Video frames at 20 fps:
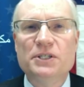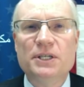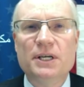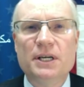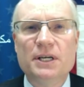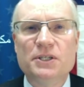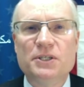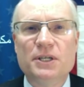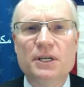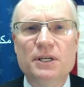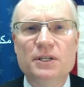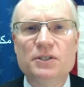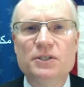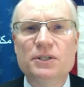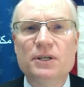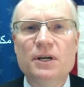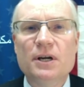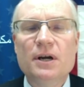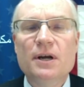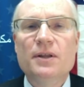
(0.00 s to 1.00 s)

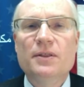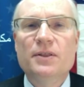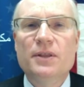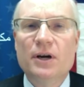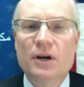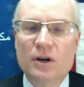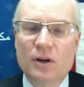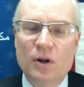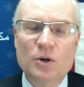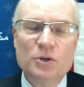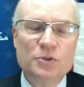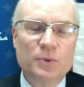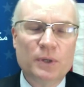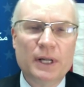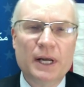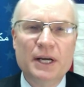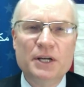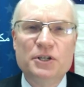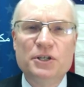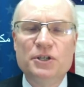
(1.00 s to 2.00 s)
citizens, their close
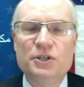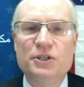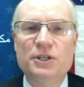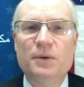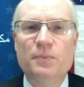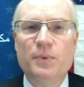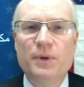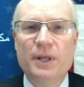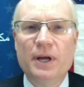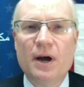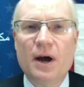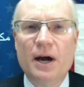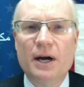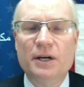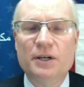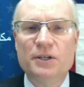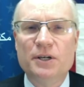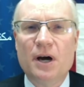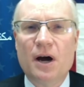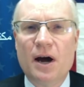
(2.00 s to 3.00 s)
relationship with the
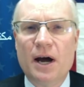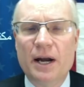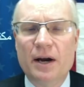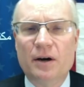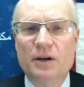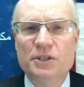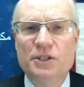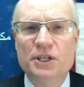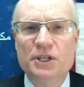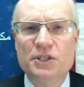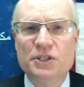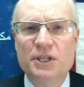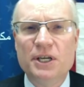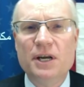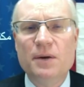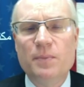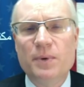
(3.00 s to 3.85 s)
IR, IRGC.